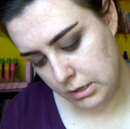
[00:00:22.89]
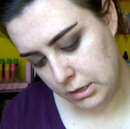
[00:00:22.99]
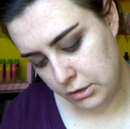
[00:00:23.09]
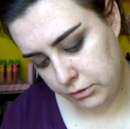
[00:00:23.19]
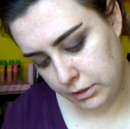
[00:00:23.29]

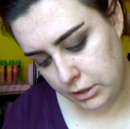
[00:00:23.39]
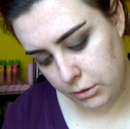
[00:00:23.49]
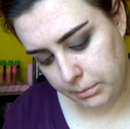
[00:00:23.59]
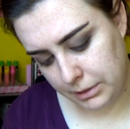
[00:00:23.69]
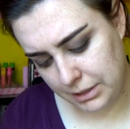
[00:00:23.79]
I'm trying to
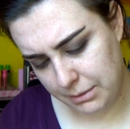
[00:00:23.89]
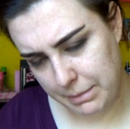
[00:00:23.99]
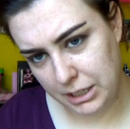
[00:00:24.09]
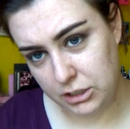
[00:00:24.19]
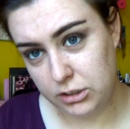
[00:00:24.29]
open it and not
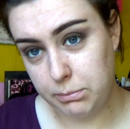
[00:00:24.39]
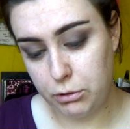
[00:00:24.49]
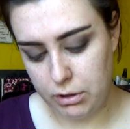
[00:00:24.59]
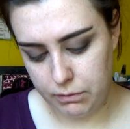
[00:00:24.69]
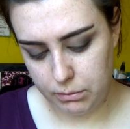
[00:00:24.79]
make it
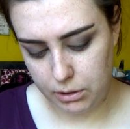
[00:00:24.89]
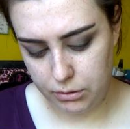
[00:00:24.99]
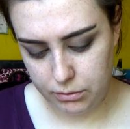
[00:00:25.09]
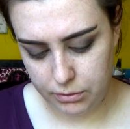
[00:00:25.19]
spew everywhere.